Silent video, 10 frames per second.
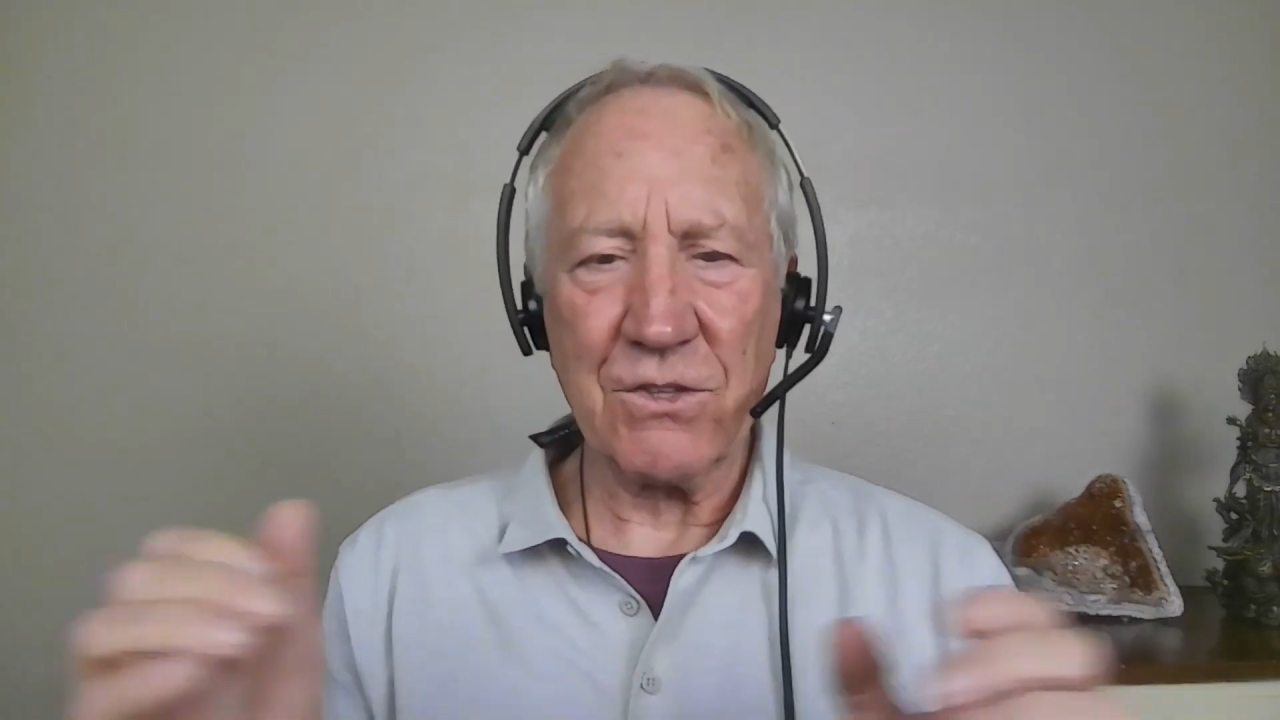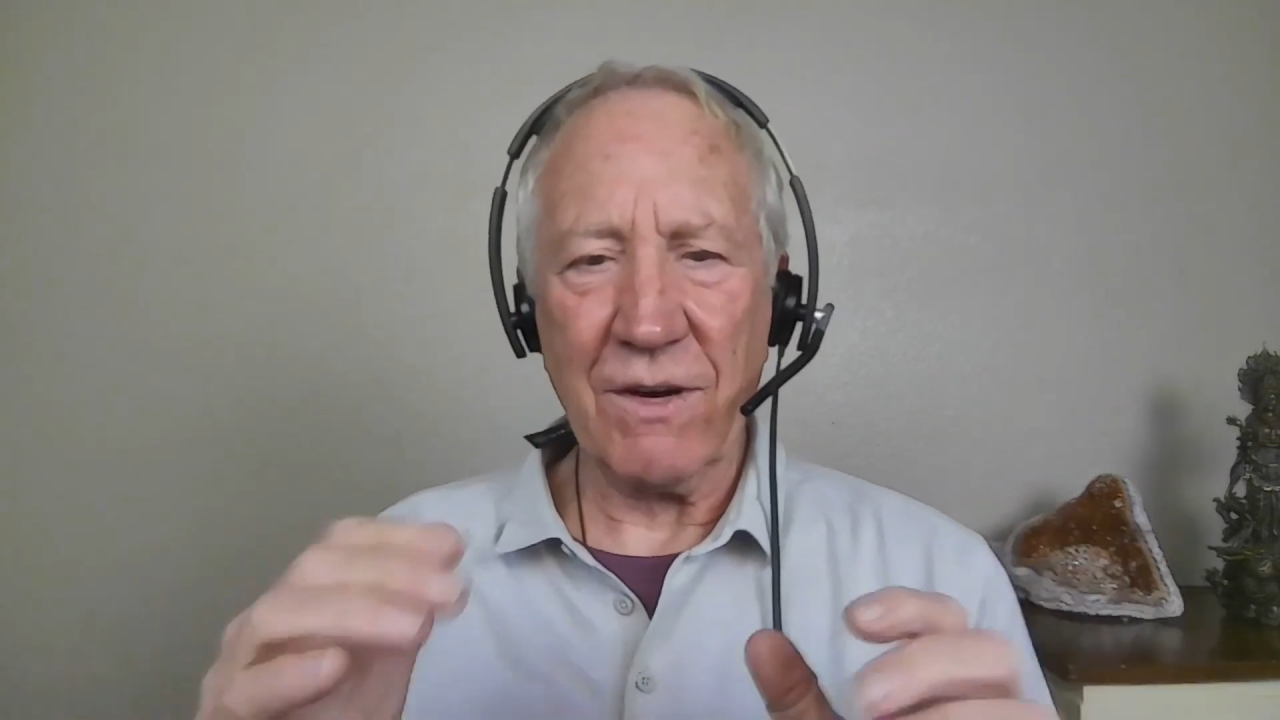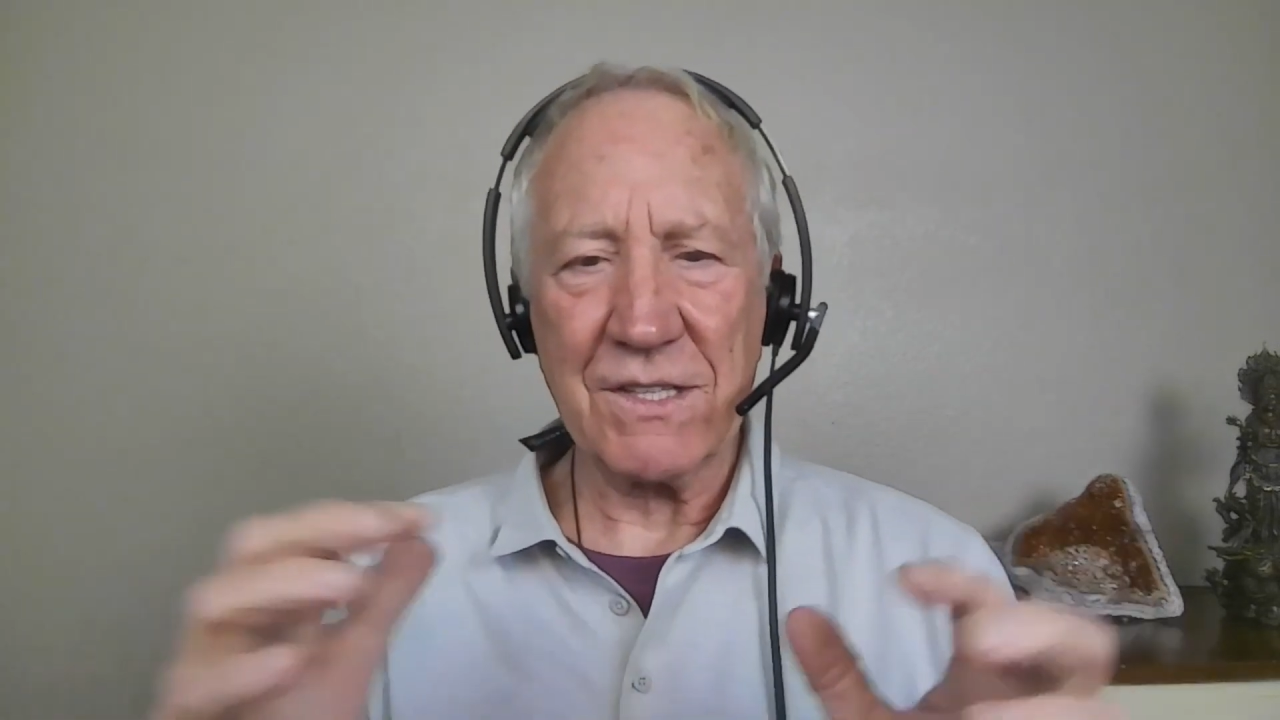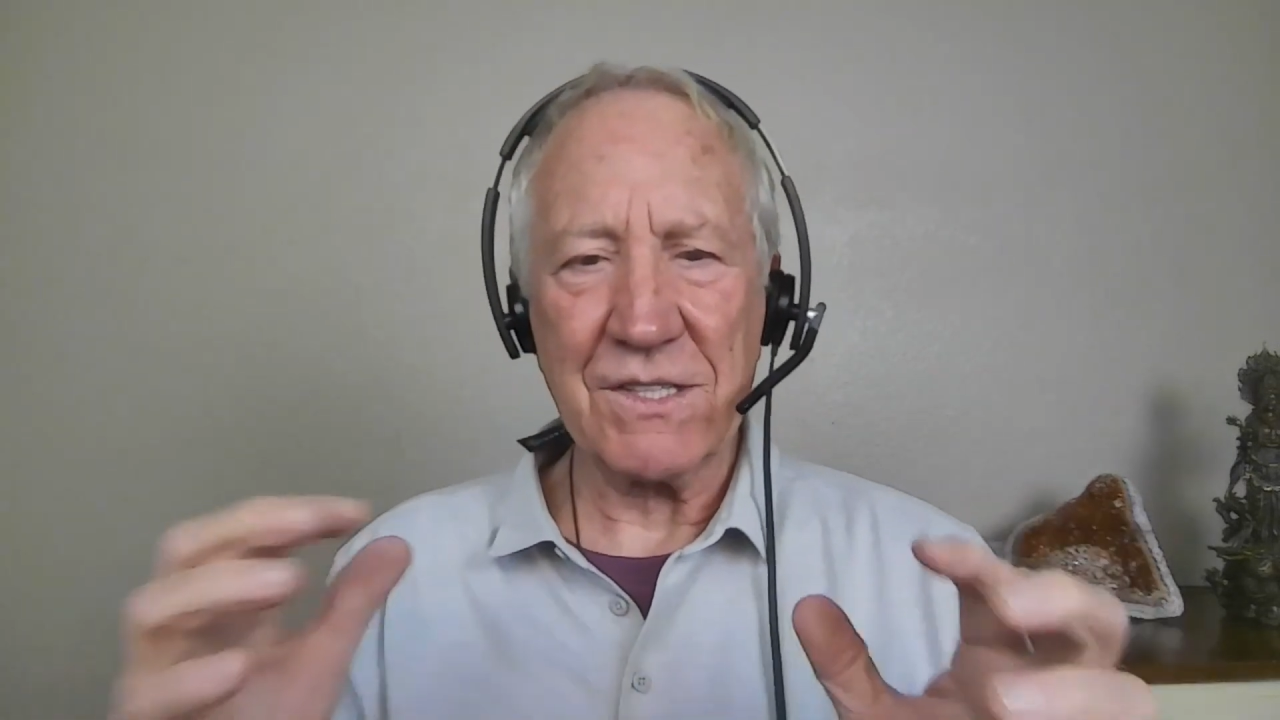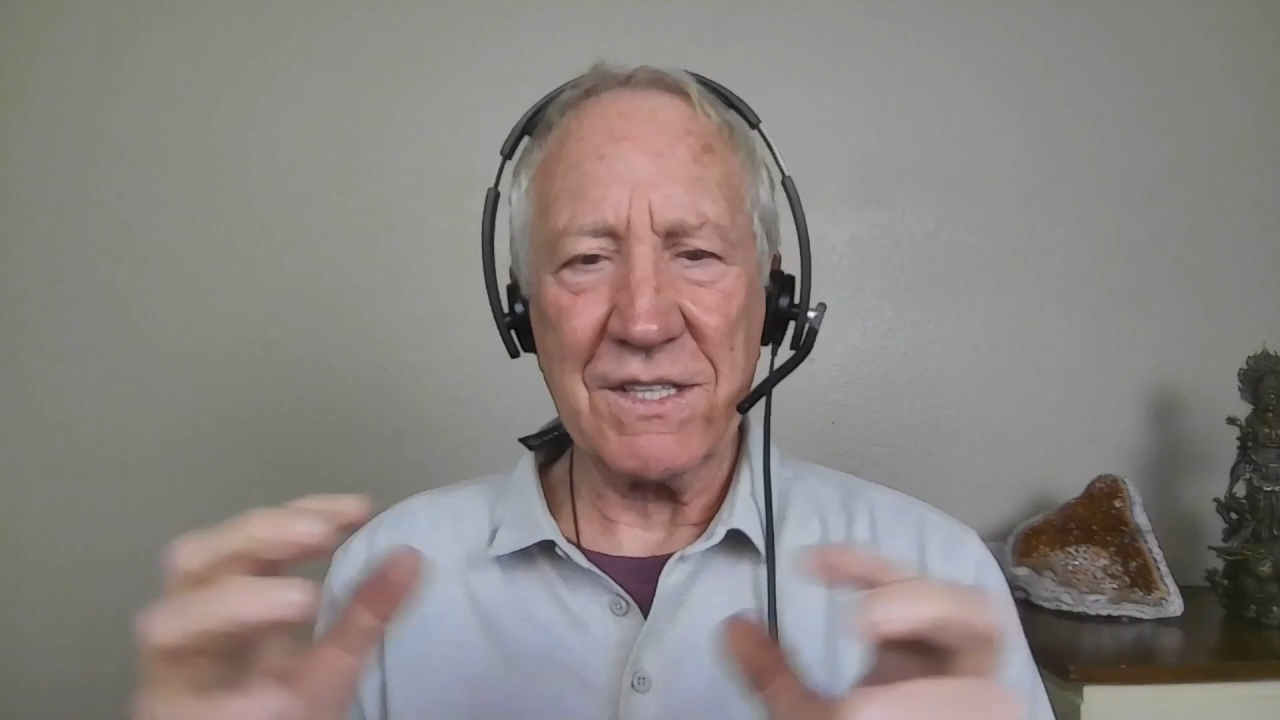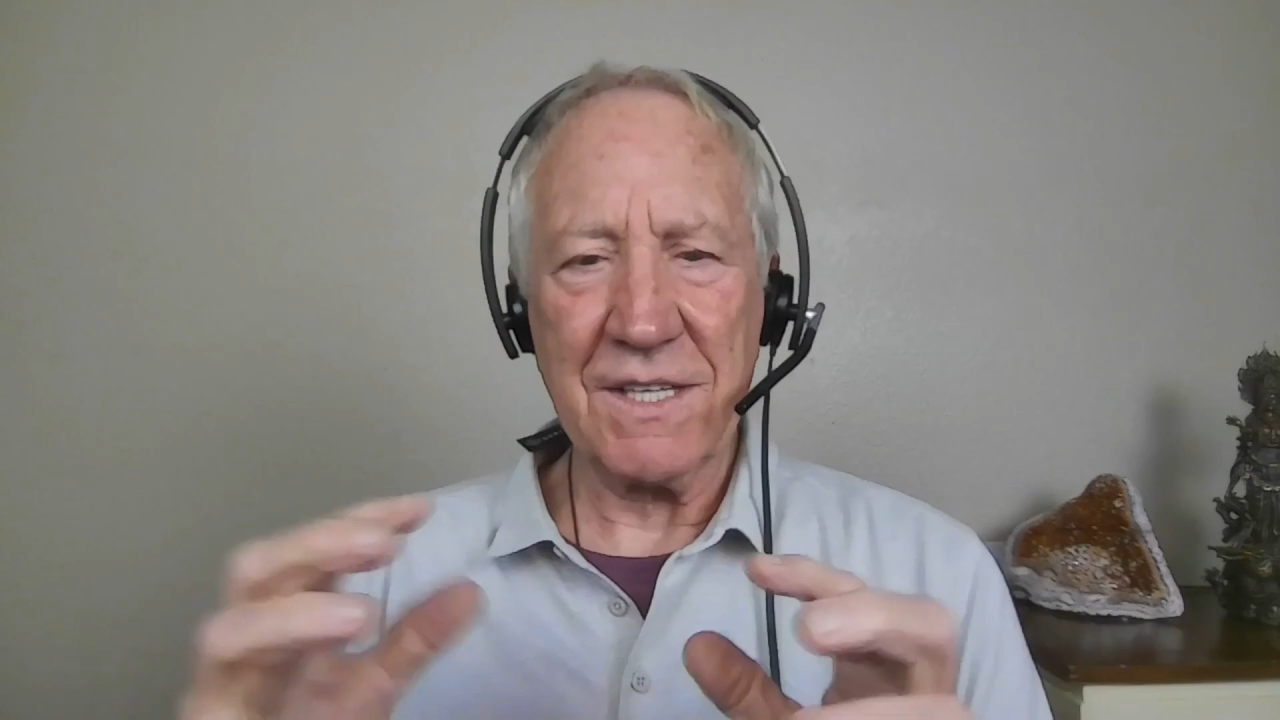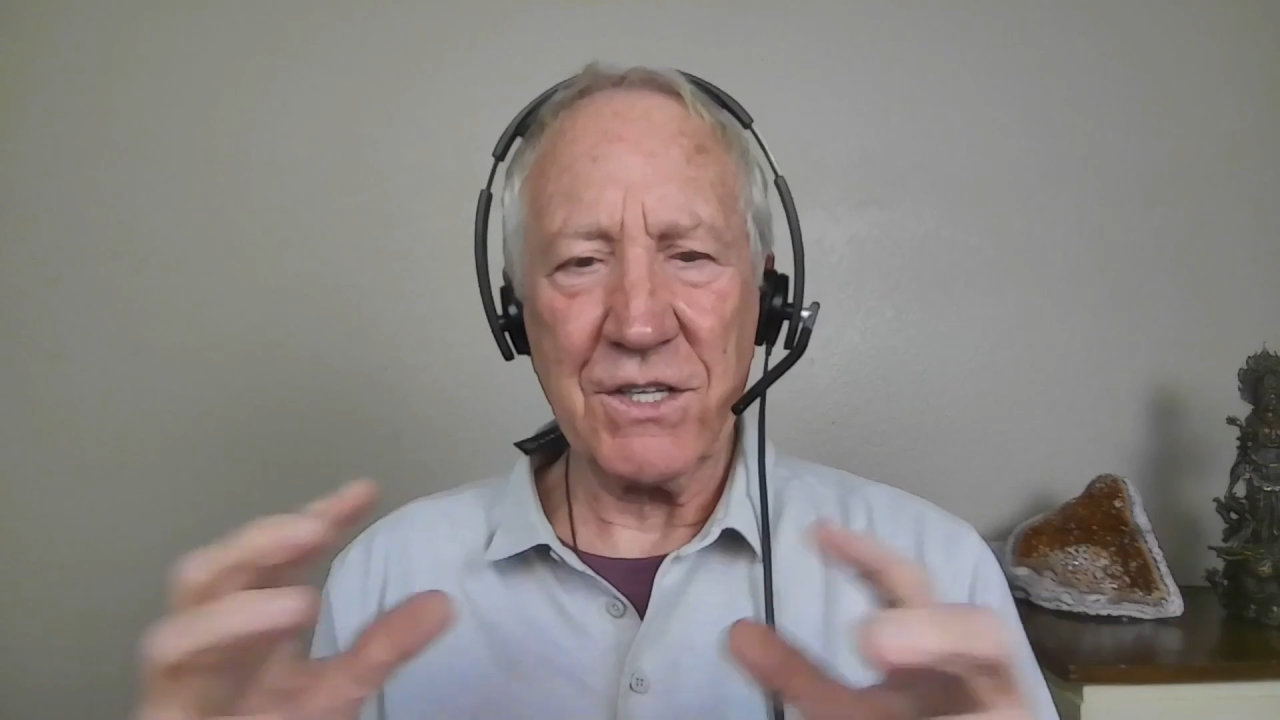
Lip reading: stress and